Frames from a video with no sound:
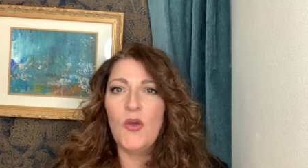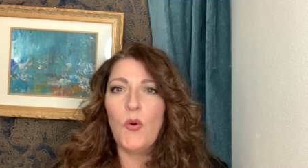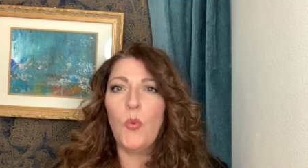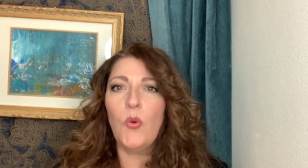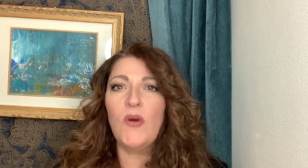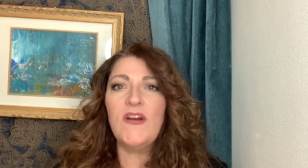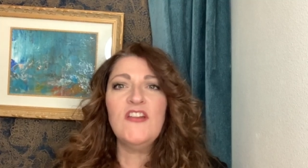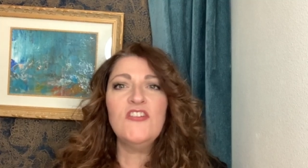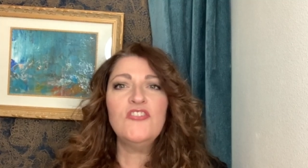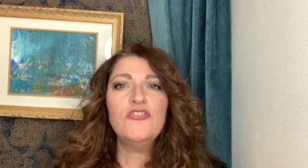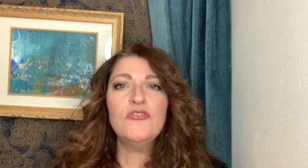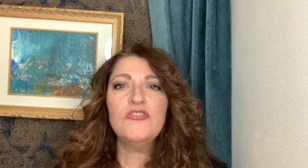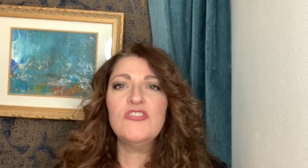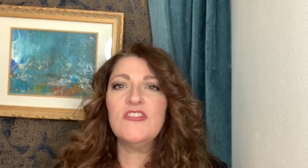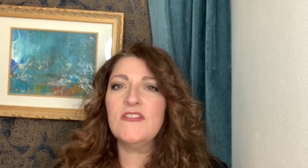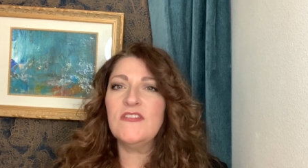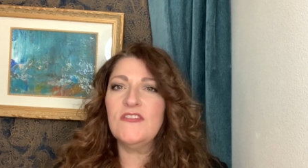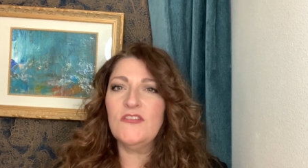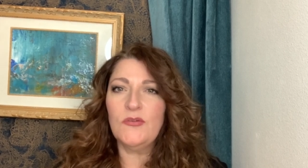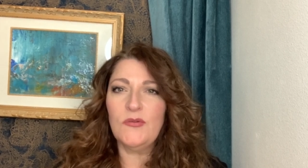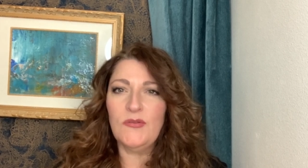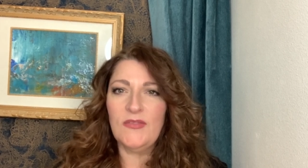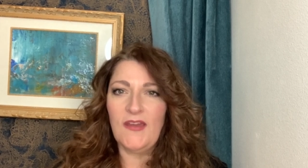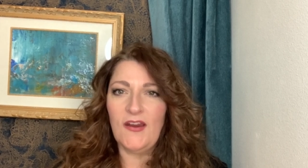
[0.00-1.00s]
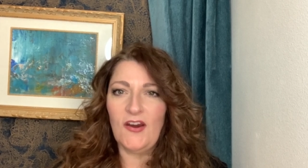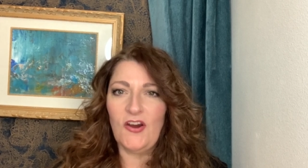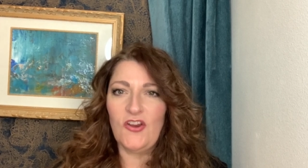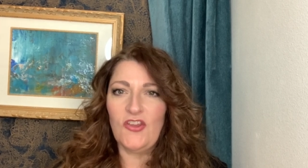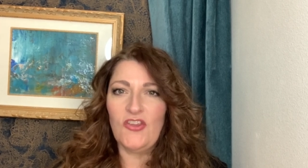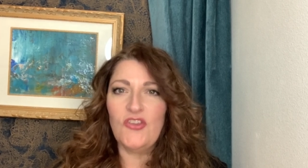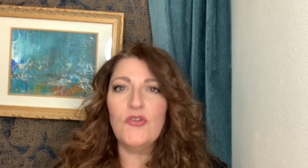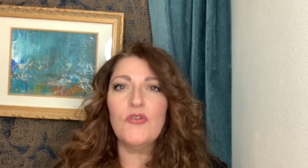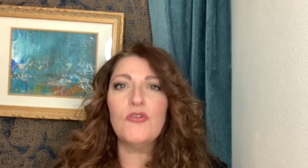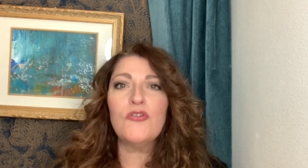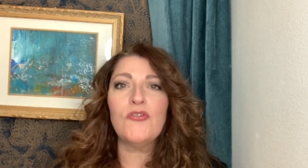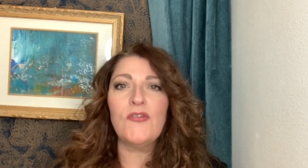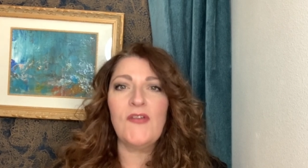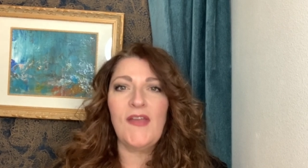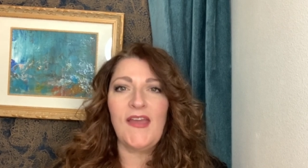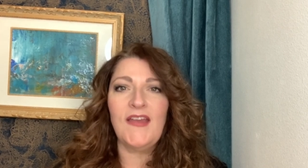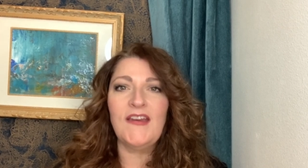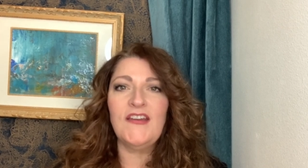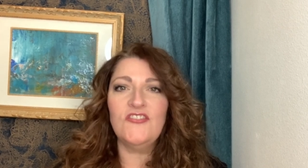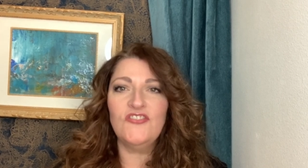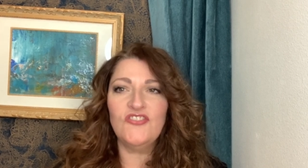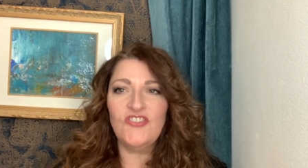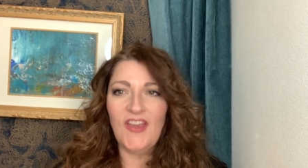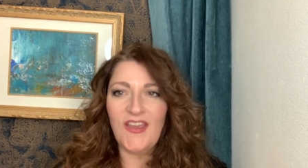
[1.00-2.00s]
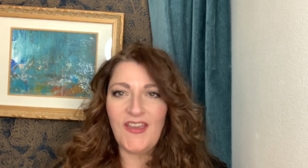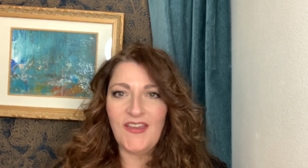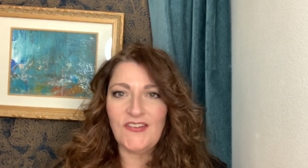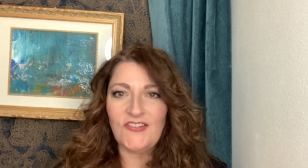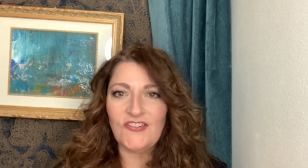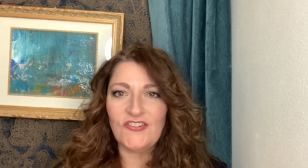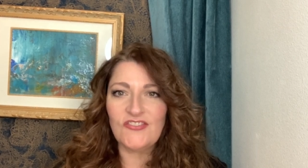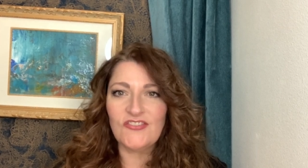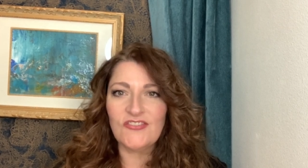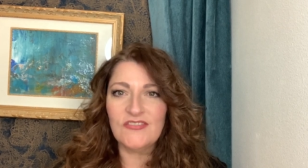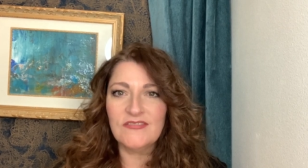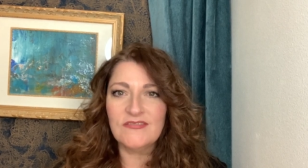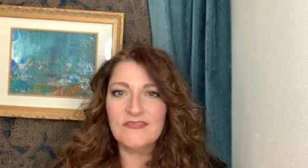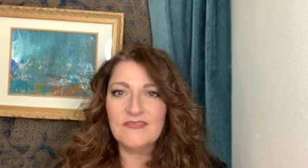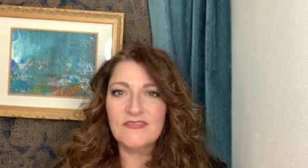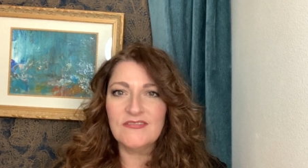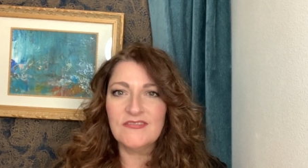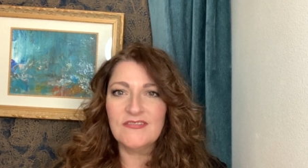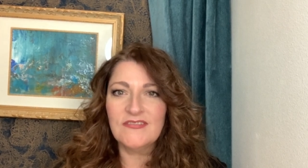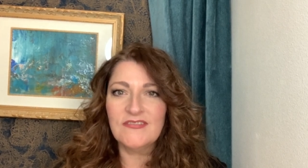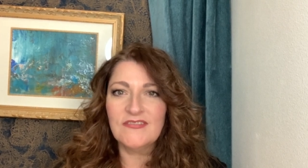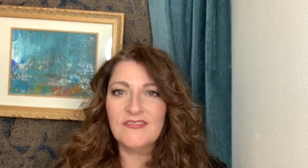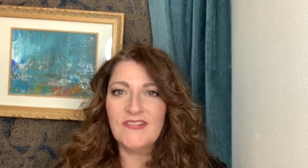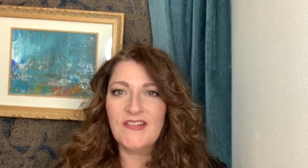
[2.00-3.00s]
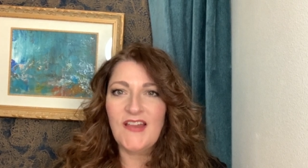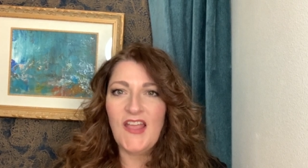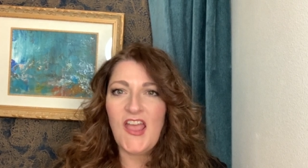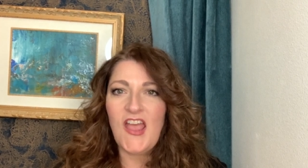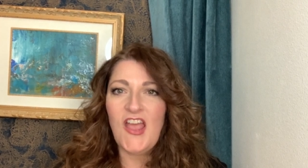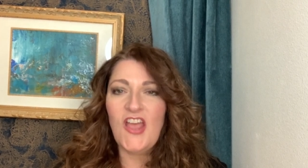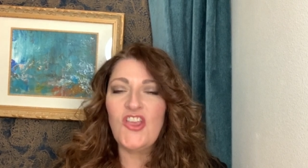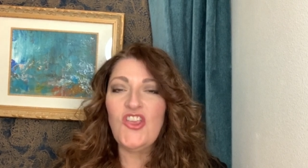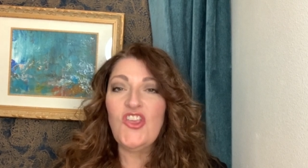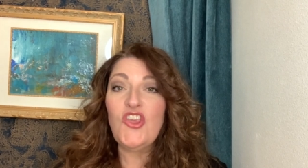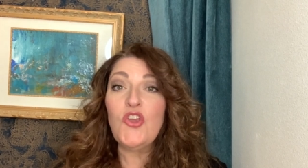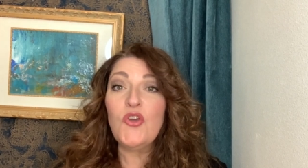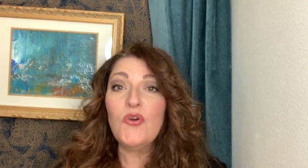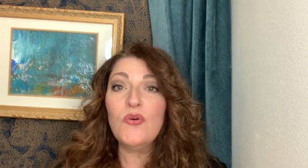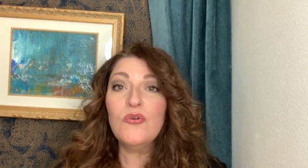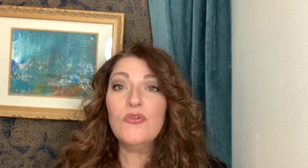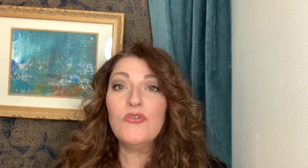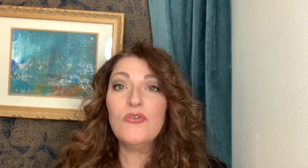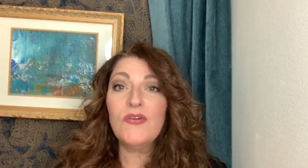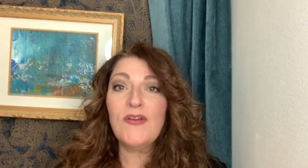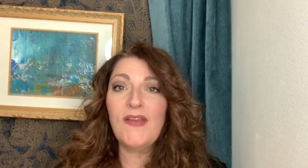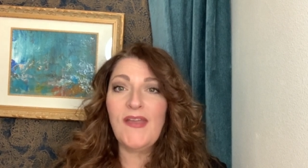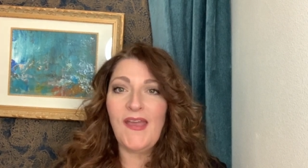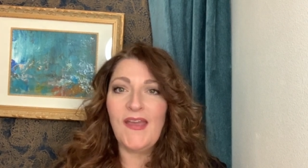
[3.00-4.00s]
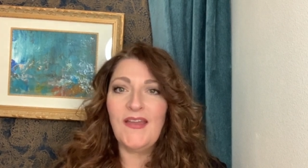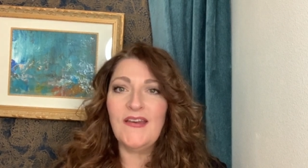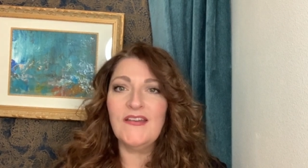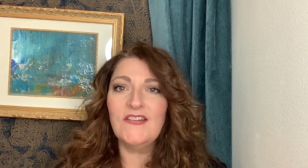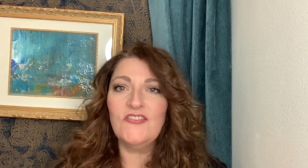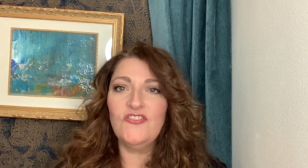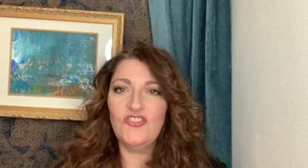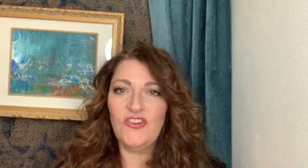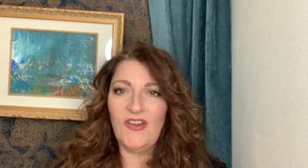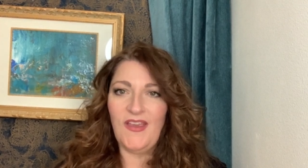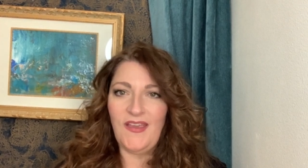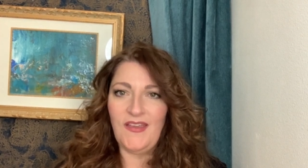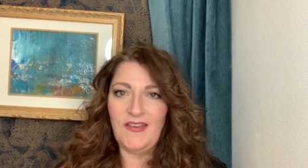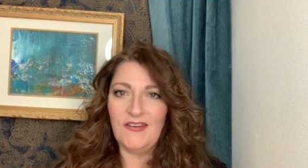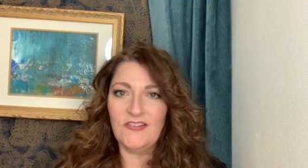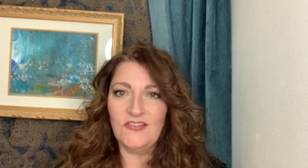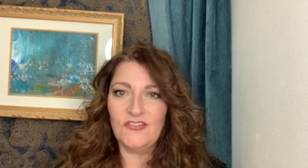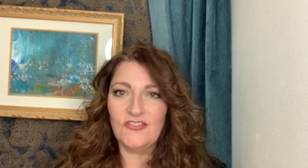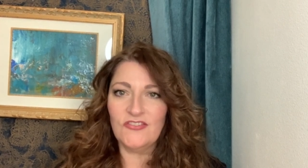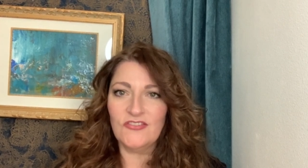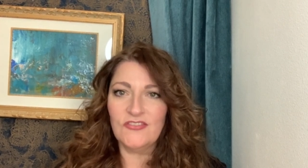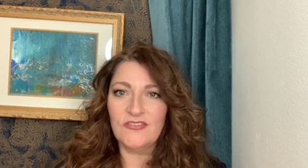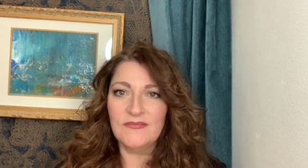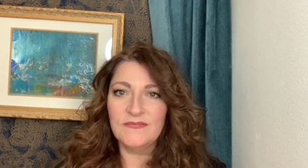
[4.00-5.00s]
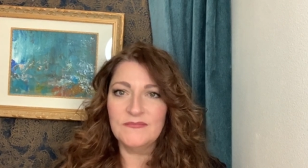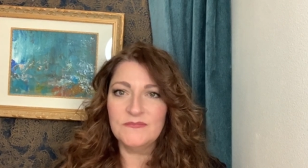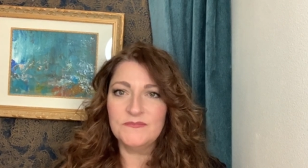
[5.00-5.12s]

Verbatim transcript: What did you just do there? You created change. You created change.